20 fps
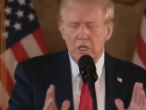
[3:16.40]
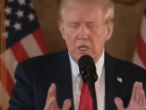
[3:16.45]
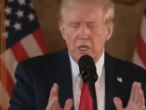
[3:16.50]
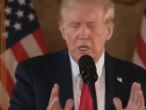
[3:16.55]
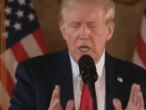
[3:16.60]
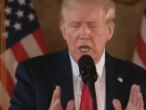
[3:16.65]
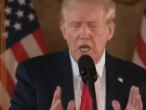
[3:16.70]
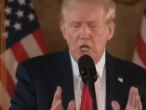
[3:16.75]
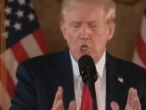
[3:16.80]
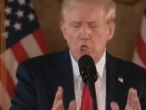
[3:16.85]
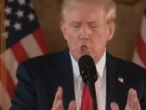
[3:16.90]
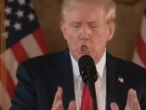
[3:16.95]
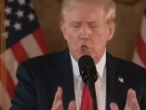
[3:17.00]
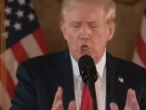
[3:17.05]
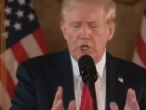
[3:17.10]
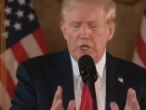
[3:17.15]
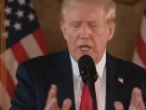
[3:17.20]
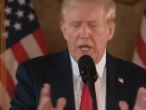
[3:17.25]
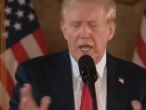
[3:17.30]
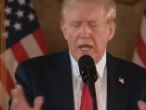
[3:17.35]
and you
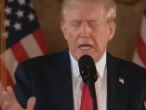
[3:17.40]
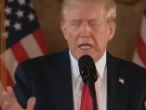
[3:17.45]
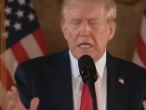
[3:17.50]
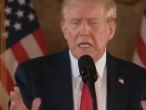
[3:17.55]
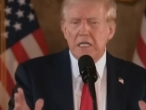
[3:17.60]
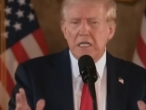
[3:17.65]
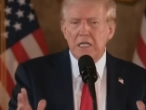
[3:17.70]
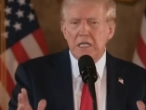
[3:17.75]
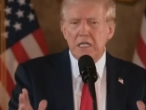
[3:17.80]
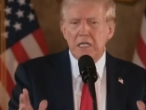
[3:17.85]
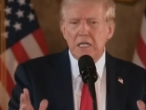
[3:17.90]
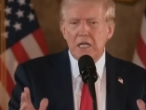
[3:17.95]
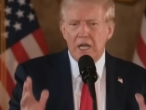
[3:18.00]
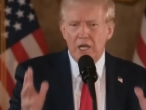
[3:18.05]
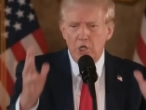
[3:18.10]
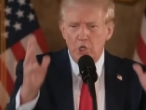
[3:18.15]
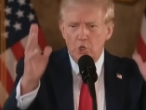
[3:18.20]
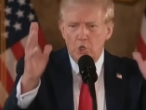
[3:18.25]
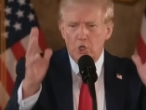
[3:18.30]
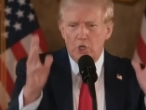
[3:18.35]
look at it,
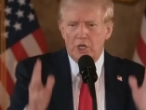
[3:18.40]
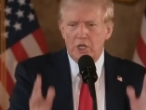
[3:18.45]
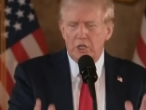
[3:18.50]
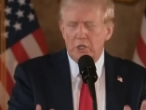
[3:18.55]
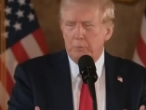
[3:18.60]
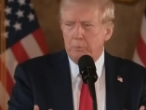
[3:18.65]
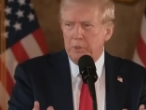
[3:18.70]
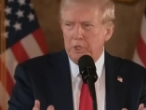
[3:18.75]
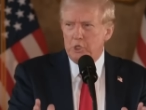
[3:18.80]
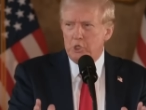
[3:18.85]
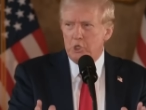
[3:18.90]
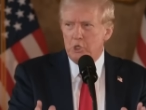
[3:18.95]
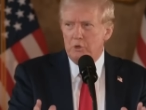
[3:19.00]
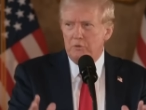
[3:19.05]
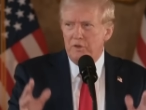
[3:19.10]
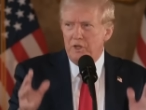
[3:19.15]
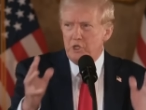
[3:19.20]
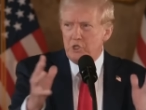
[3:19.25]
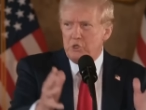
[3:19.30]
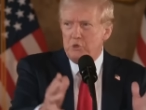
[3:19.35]
and you look at the picture
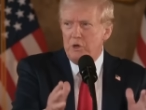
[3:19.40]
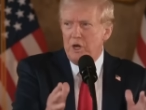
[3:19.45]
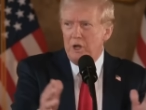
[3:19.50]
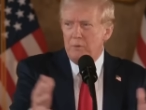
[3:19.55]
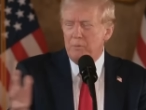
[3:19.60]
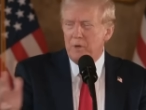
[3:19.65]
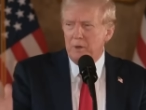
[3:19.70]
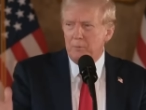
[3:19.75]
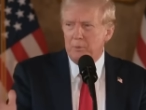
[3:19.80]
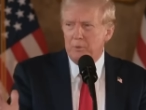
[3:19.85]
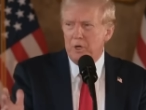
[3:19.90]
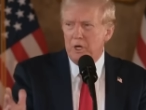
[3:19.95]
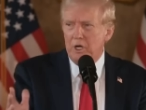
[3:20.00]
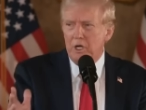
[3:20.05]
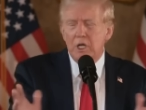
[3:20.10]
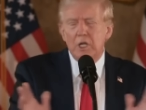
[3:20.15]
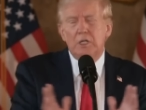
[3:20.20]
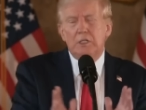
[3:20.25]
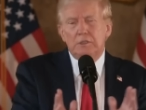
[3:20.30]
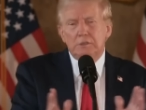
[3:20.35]
of his crowd, my
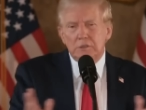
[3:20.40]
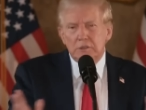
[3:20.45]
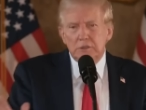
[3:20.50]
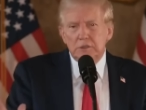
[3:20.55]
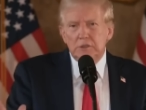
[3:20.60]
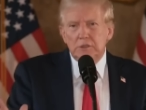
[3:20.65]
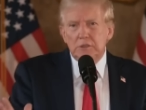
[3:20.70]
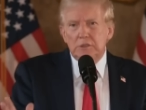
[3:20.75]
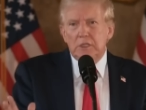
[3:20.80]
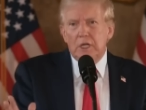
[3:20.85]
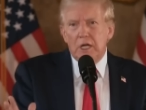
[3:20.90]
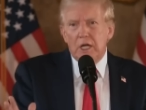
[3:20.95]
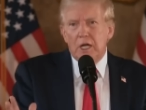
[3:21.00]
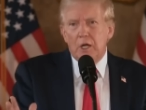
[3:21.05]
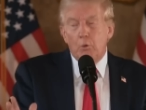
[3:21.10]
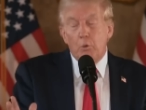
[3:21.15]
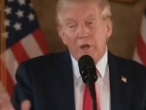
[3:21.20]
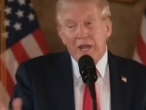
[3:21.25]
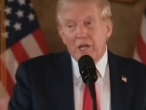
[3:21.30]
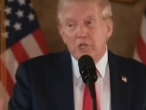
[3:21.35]
crowd.
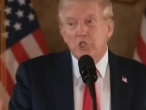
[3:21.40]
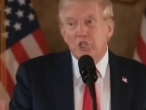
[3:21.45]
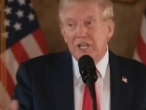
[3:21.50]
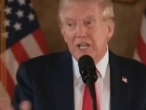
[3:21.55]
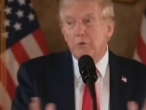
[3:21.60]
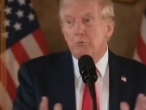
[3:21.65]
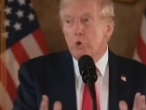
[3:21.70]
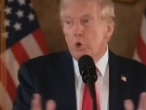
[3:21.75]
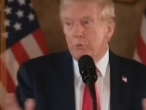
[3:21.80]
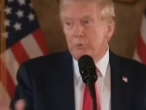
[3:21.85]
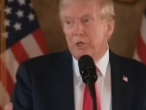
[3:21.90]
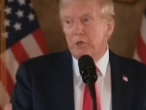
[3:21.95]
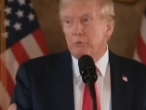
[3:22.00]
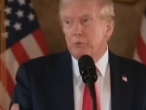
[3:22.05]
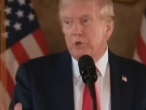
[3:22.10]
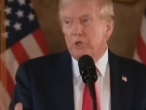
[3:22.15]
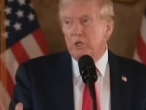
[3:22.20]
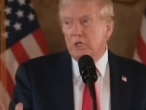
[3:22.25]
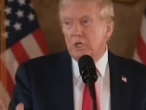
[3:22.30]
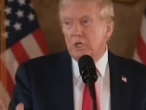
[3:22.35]
Uh, we actually had more people,